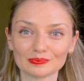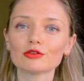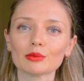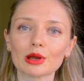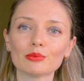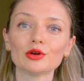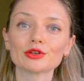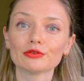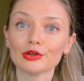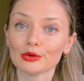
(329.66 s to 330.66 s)
From my point
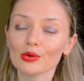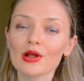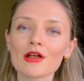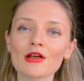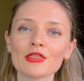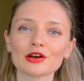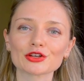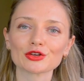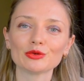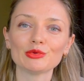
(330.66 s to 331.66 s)
of view, there
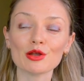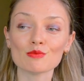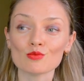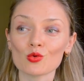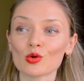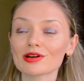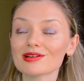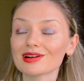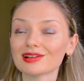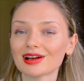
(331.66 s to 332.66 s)
should be more
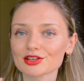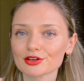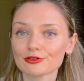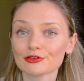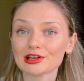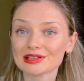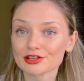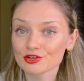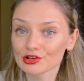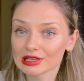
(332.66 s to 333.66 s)
clutter-free
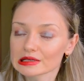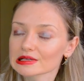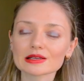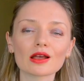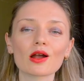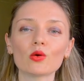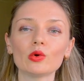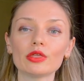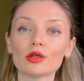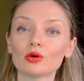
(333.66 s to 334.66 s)
streets
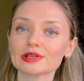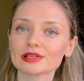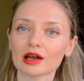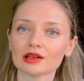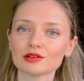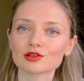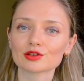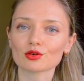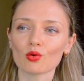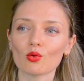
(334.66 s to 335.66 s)
with no
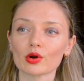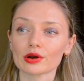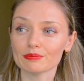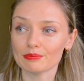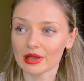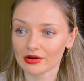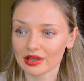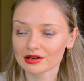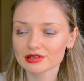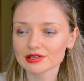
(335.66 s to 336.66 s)
signs or
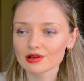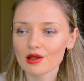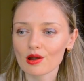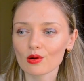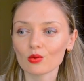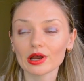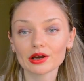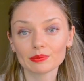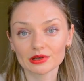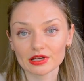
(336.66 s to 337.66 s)
barriers
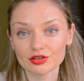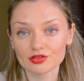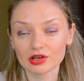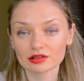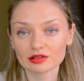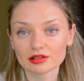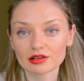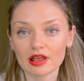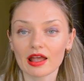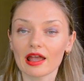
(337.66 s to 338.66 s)
where
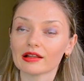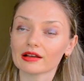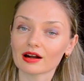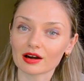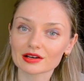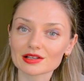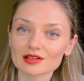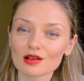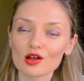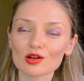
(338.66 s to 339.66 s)
pedestrians and
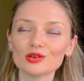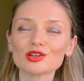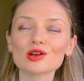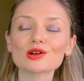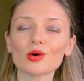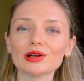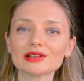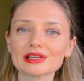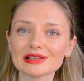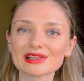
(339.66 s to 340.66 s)
cars could
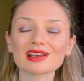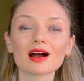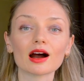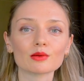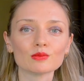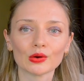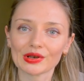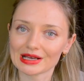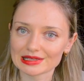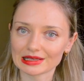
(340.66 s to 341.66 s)
coexist
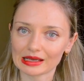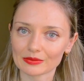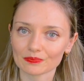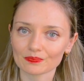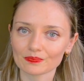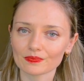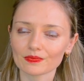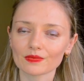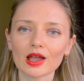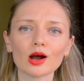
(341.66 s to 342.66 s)
harmoniously.
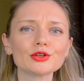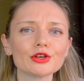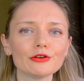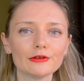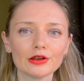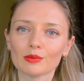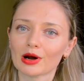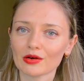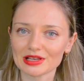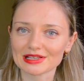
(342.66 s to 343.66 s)
How do you feel
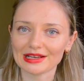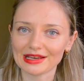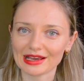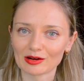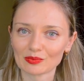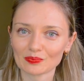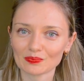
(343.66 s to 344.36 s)
about this idea?